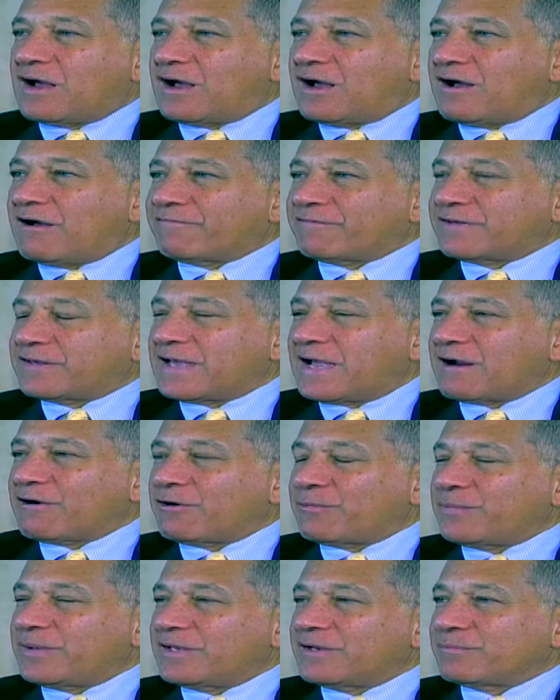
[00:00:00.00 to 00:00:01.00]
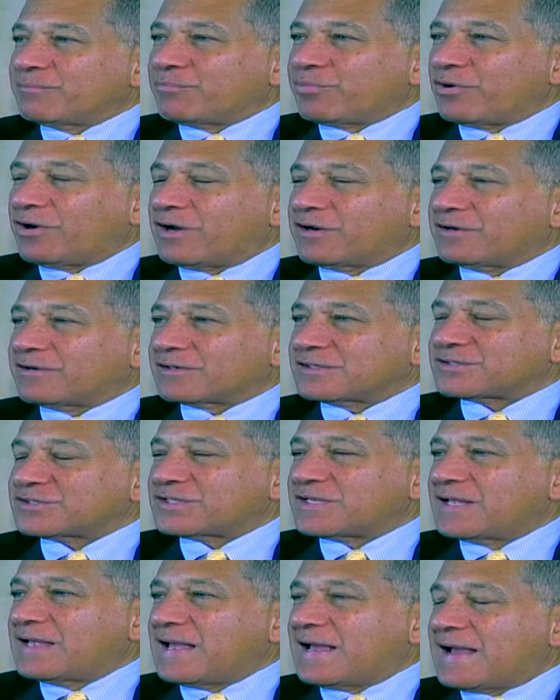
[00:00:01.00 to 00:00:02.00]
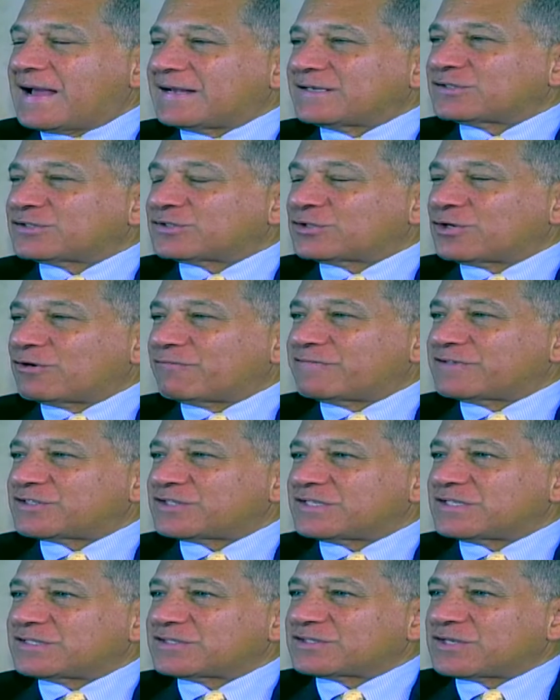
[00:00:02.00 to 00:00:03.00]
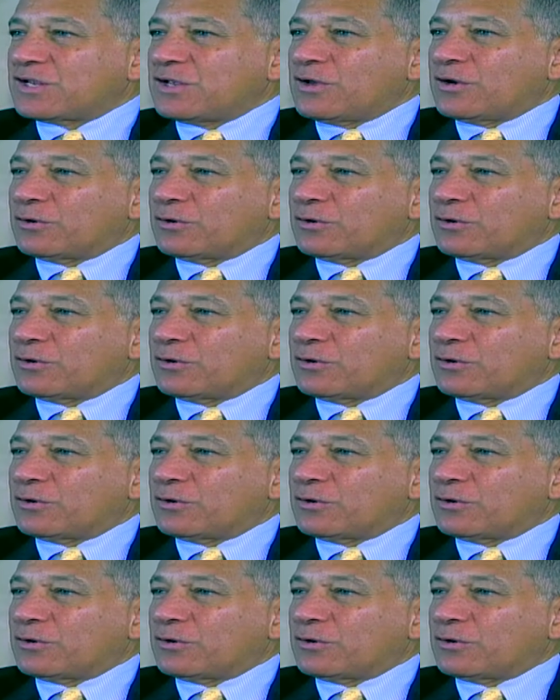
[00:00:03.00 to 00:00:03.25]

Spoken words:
of Caribbean products and services